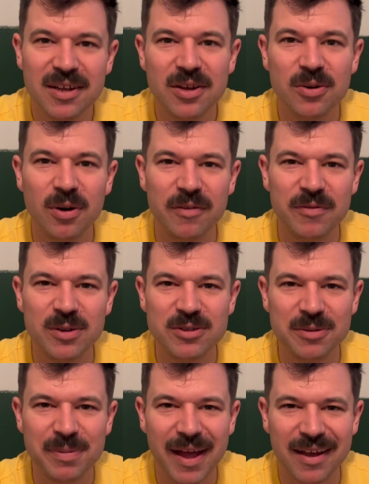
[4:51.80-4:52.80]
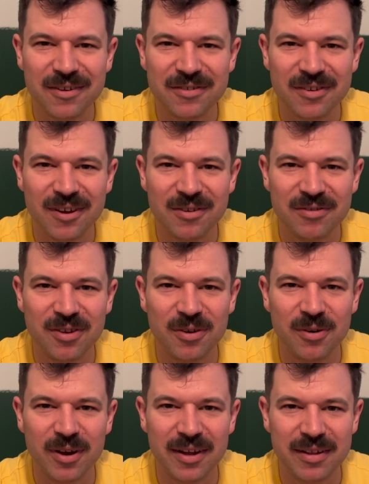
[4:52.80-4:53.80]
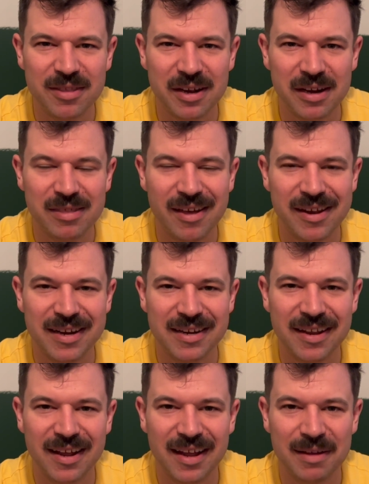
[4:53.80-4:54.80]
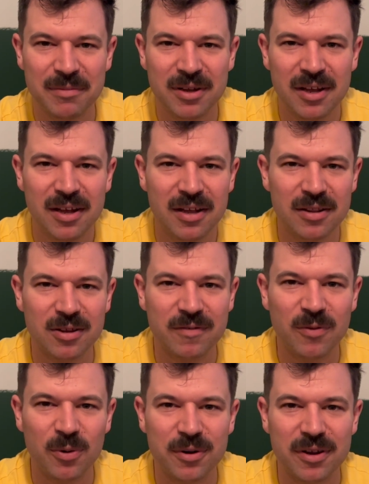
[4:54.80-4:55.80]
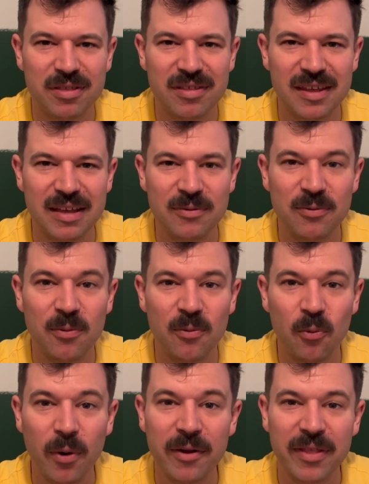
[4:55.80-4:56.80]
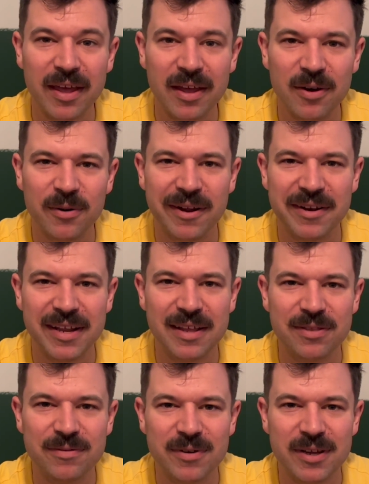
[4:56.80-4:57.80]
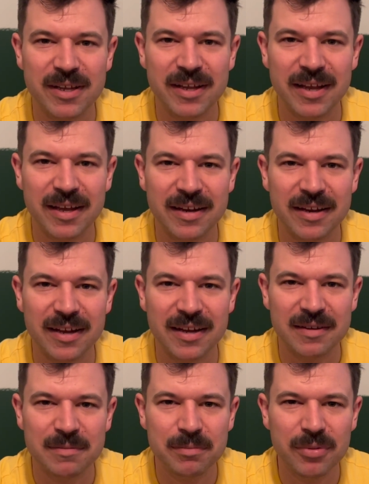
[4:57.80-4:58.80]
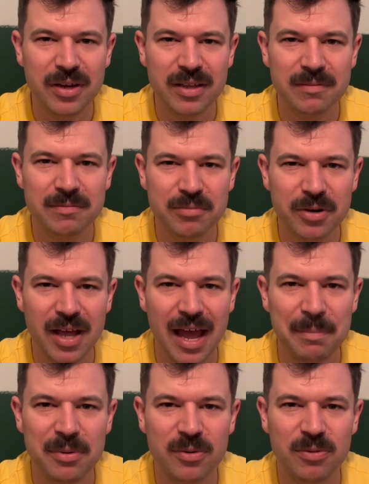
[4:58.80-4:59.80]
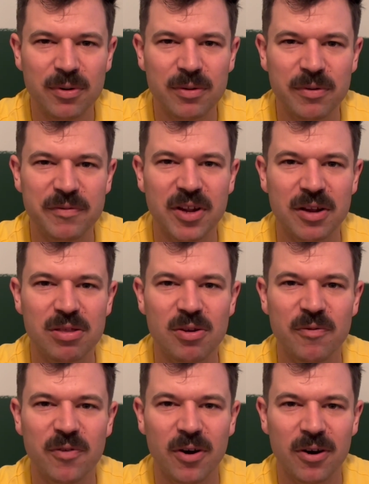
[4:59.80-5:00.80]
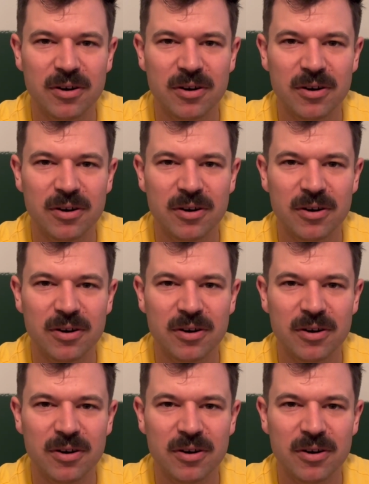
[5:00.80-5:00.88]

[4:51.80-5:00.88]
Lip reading: our future Packers are. So it's an exciting time. Look forward to seeing where they go on day 3, and pretty pretty happy with what we've done so far.